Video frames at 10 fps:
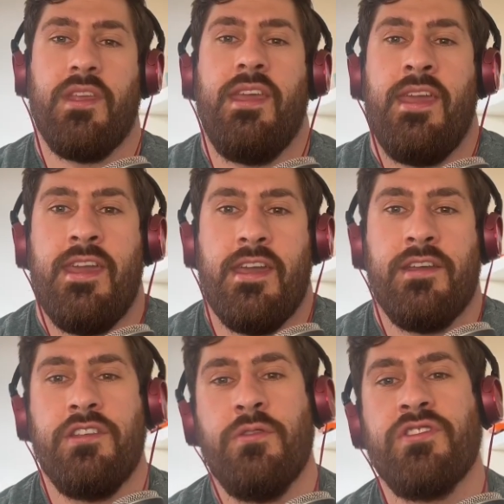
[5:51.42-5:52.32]
Here,
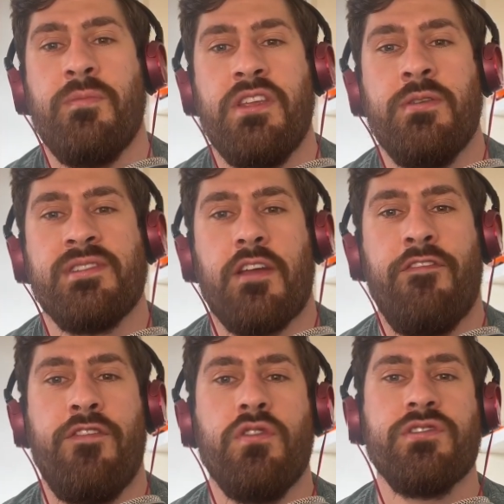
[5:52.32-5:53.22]
you should be using a
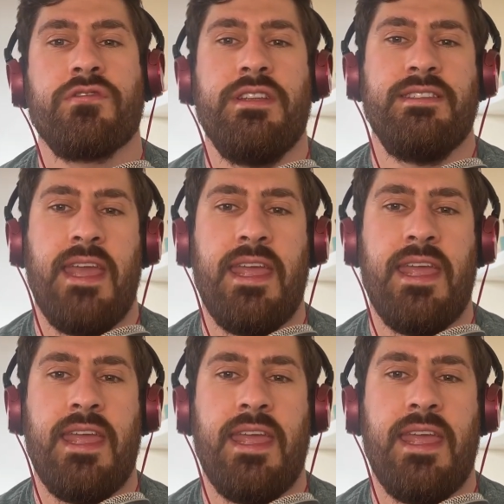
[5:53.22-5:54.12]
full screen
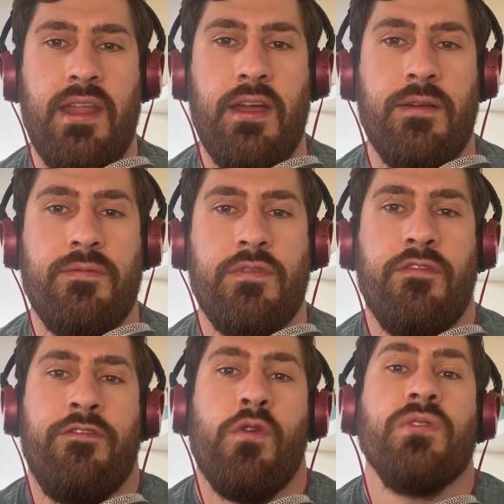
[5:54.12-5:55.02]
takeover banner that
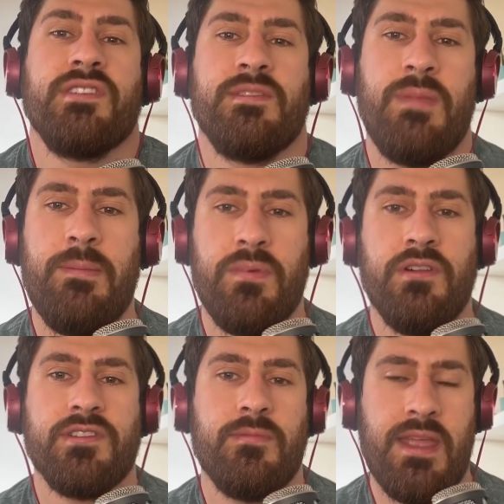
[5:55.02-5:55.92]
forces
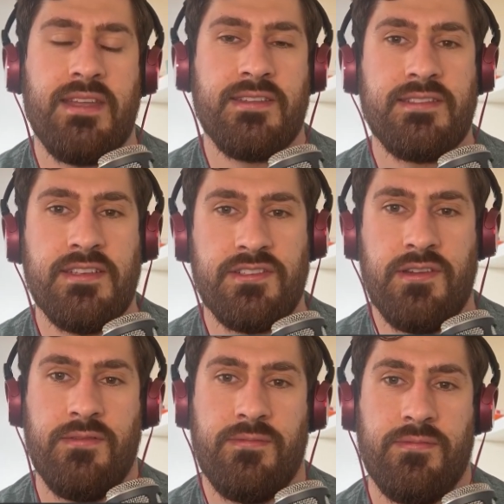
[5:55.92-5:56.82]
people to make a
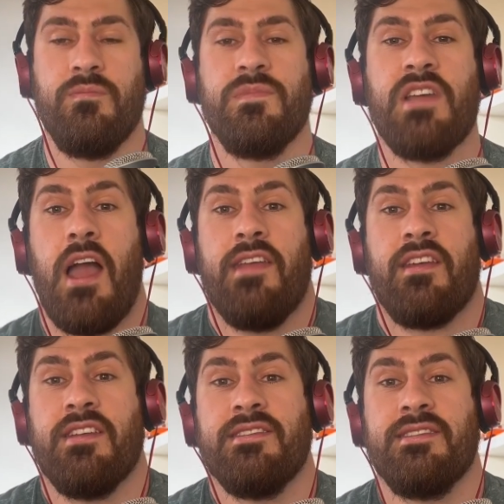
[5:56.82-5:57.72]
decision to either
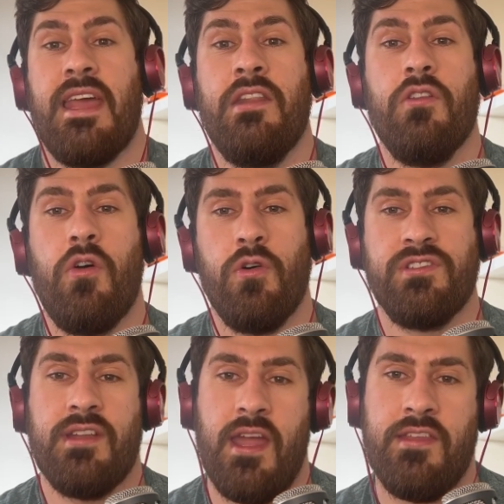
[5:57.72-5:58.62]
consent or
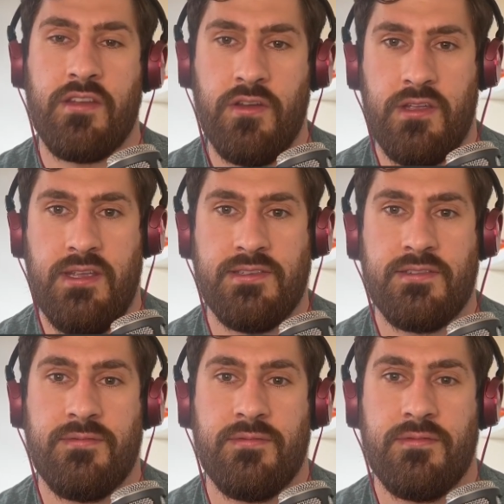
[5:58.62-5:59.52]
deny the cookies,
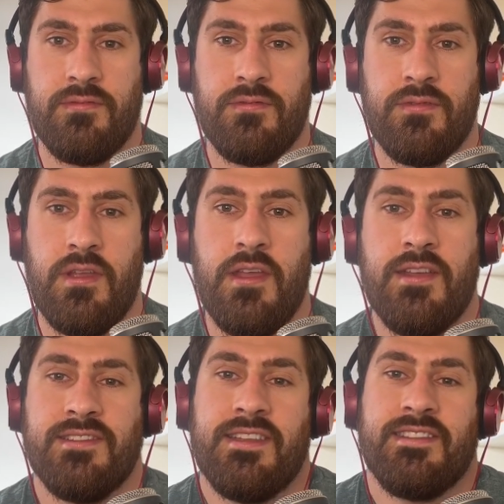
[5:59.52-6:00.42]

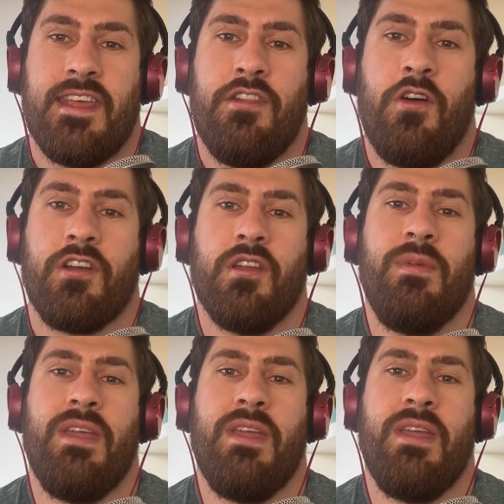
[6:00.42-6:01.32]
since they're not going to
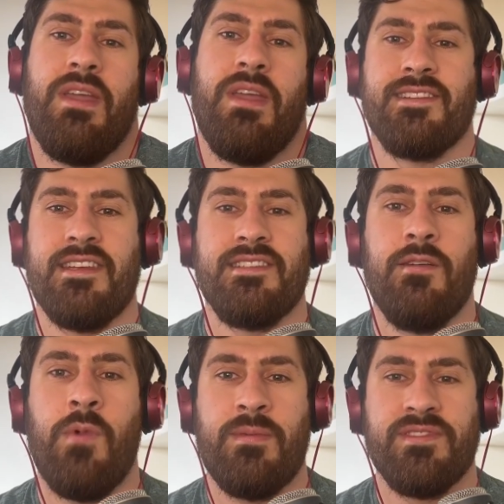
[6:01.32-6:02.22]
be able to access the
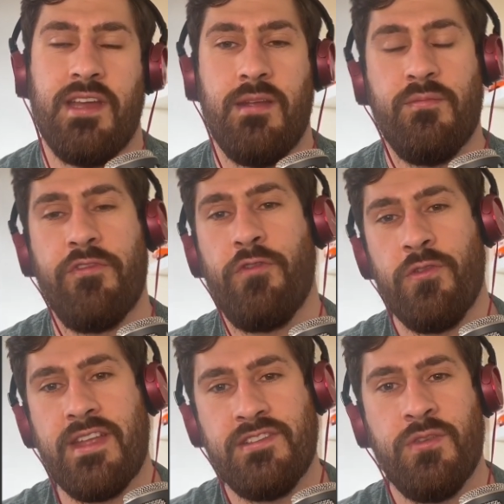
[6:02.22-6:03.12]
website before
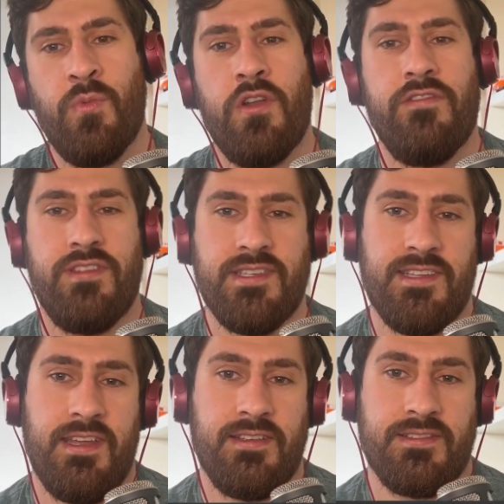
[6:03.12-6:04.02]
they do one of these
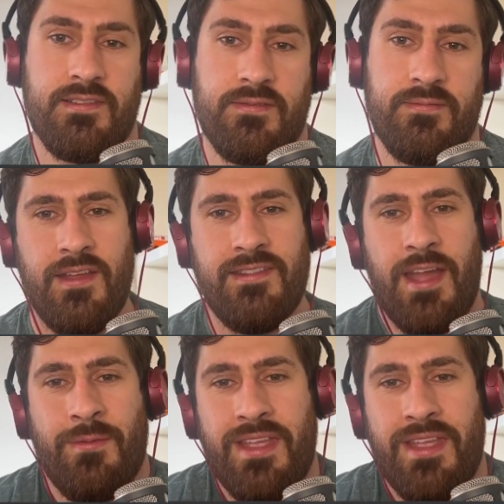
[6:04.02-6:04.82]
things. Now,